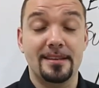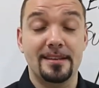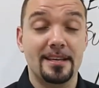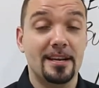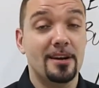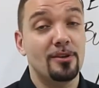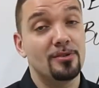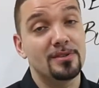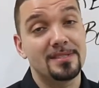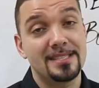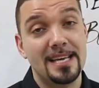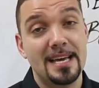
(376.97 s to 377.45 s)
You
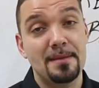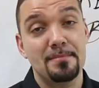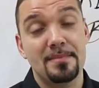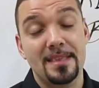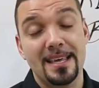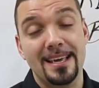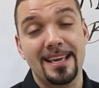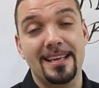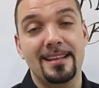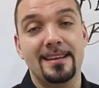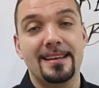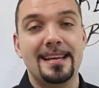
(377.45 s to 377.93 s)
know, same
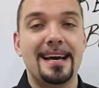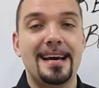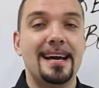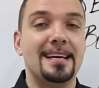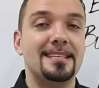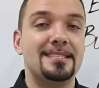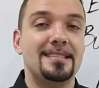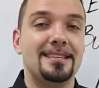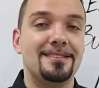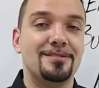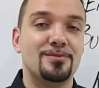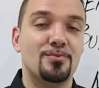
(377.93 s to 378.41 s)
thing in
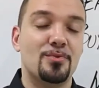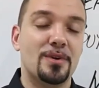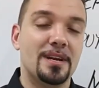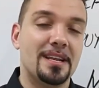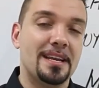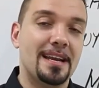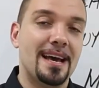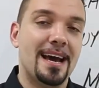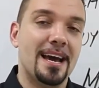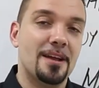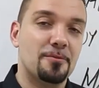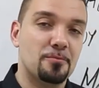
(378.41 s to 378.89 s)

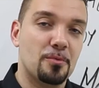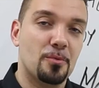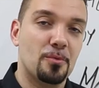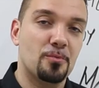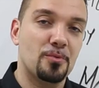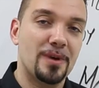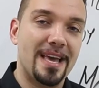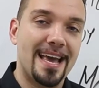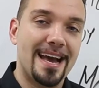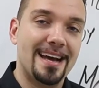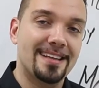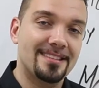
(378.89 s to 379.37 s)
1929 when
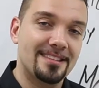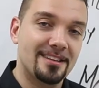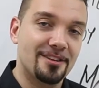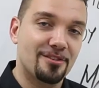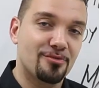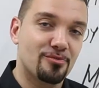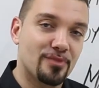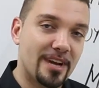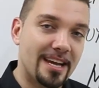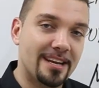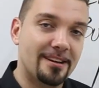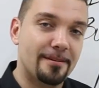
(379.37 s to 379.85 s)
we had the
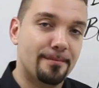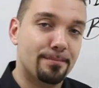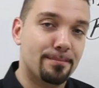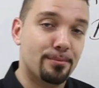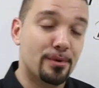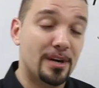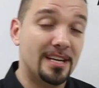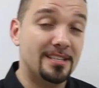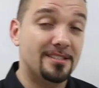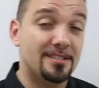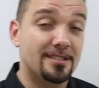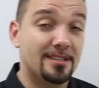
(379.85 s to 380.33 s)
Great
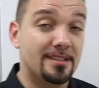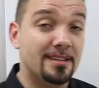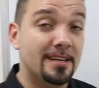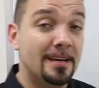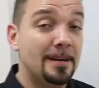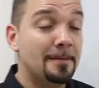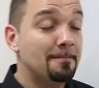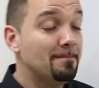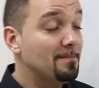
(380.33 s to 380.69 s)
Depression,